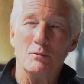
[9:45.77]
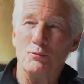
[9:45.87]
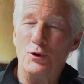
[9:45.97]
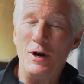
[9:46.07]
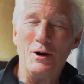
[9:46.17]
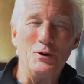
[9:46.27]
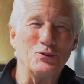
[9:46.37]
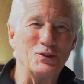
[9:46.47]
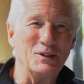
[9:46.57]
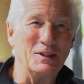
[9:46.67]

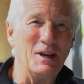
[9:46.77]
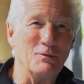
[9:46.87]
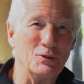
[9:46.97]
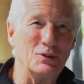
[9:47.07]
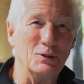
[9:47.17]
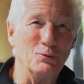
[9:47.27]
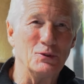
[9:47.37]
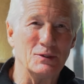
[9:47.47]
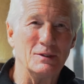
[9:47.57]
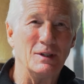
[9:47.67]
prayers that he gave us, that
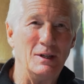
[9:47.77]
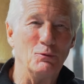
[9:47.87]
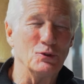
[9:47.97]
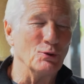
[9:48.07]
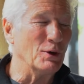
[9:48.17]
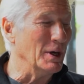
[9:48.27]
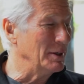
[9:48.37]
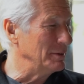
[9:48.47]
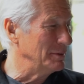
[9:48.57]
it was okay.